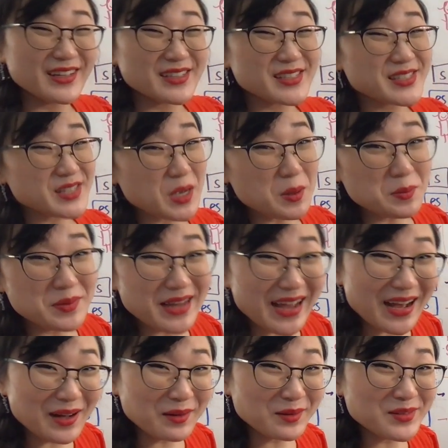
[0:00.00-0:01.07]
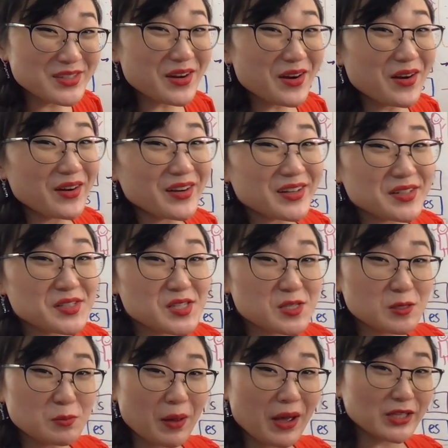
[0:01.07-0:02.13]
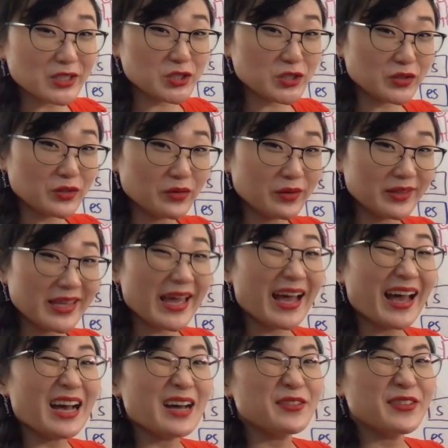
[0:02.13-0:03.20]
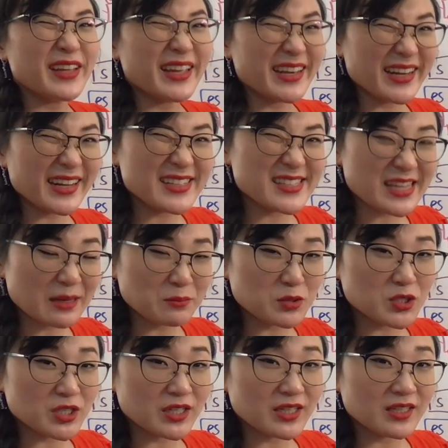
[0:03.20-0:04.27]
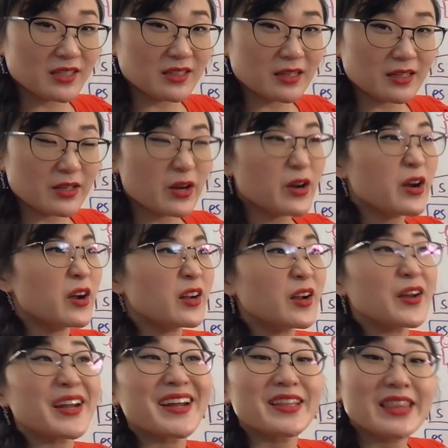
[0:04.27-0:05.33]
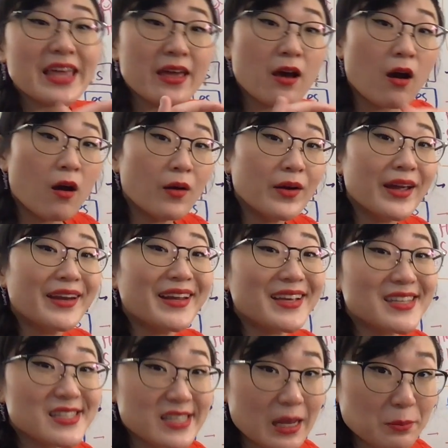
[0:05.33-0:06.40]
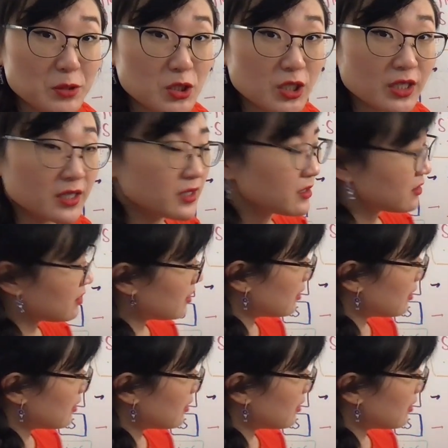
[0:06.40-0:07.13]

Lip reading: Some nouns are special. They have an exemption. They are an exception.